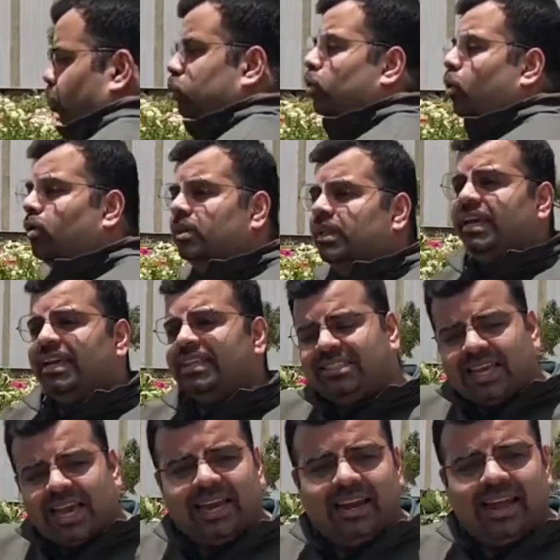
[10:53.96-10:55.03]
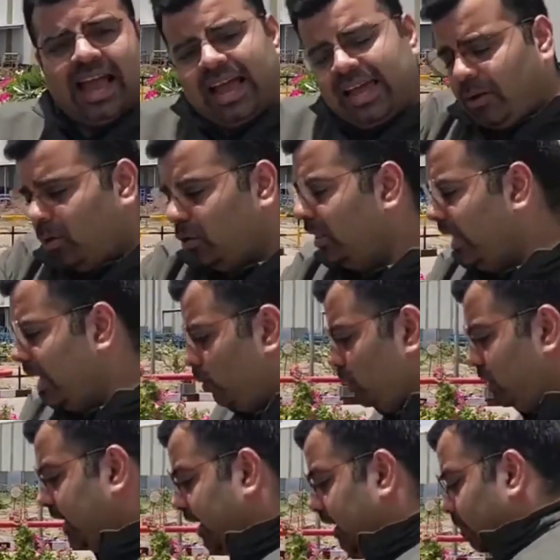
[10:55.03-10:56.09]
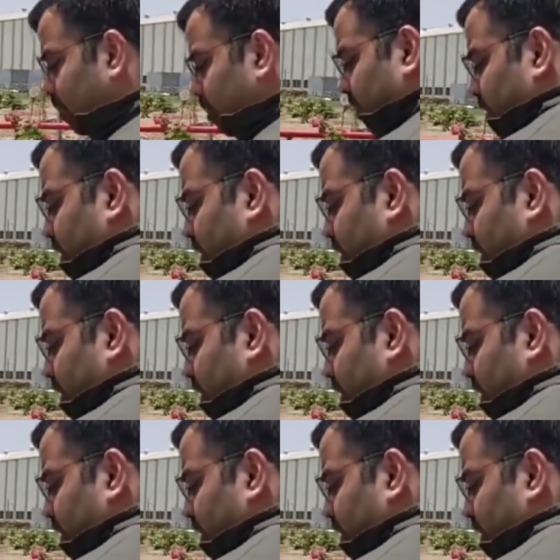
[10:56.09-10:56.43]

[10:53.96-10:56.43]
both on the inside and on the outside.